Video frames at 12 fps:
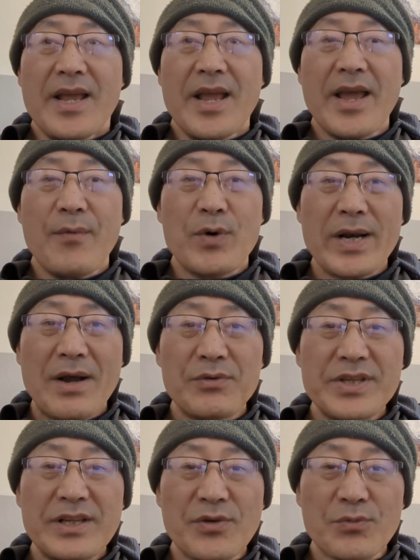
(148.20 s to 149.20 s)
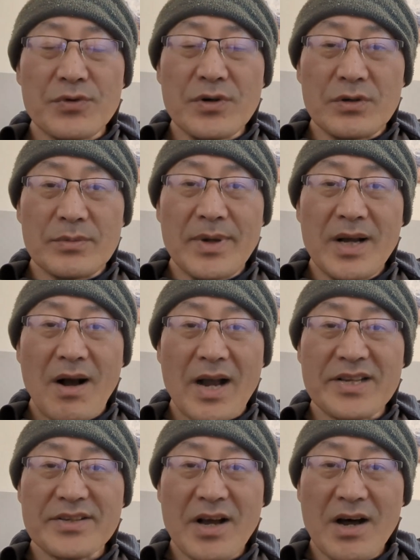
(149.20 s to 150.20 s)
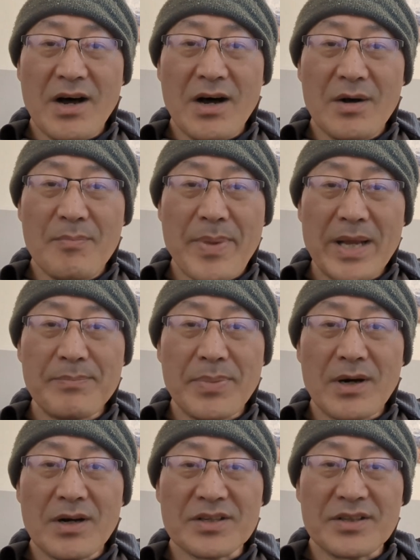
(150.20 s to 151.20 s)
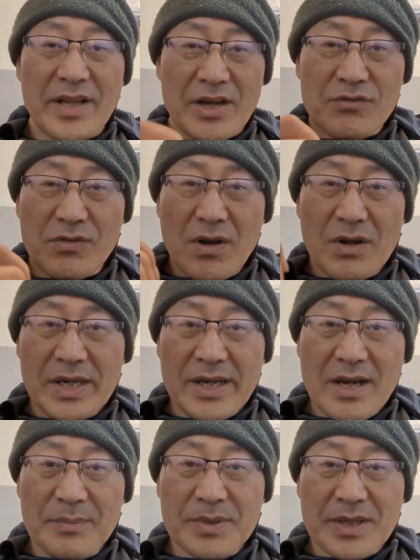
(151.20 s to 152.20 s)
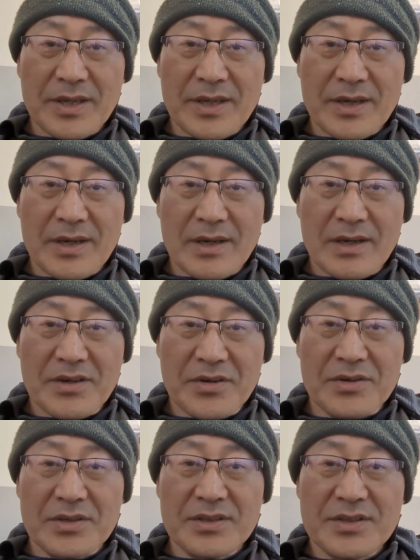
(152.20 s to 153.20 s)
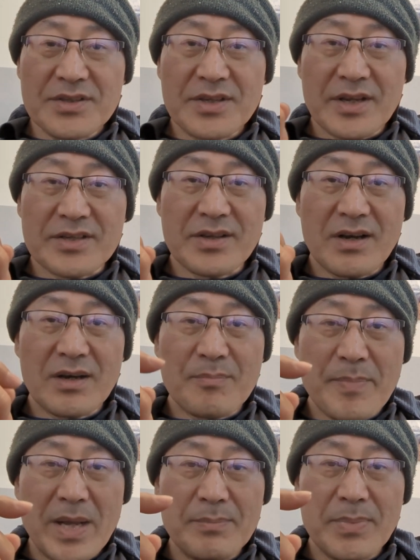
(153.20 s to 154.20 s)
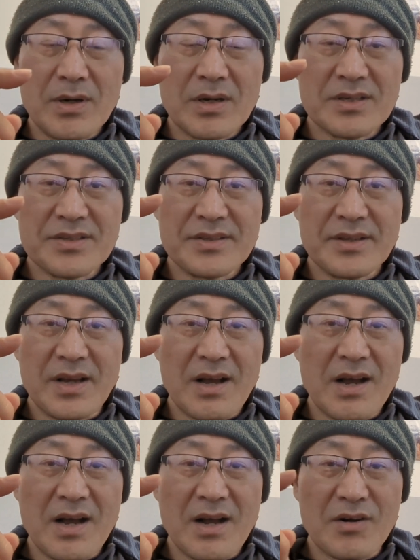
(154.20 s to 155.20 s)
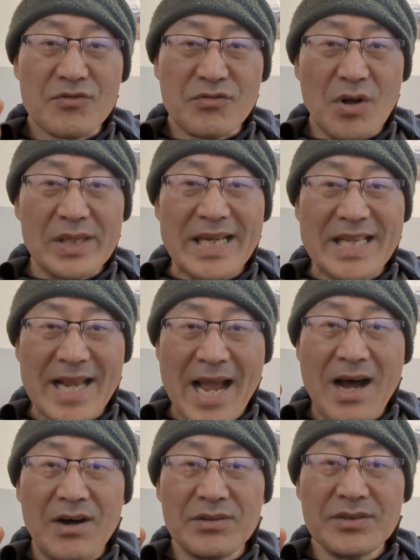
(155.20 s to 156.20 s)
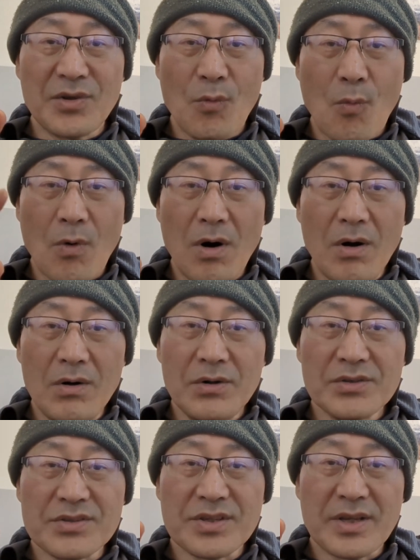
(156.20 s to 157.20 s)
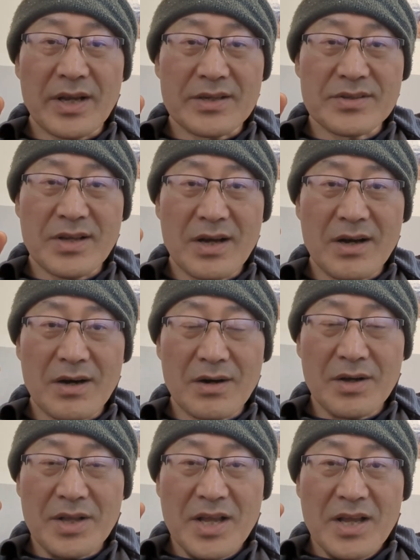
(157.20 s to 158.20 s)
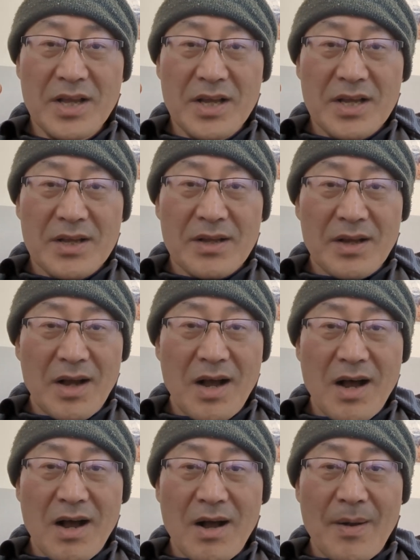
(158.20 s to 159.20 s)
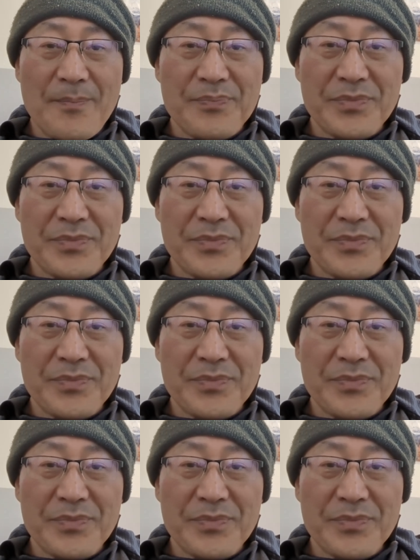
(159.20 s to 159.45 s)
and when I was in the room, I saw bed bugs like crawling up the uh, curtains. I saw bed bugs uh, crawling down the walls. I saw a uh,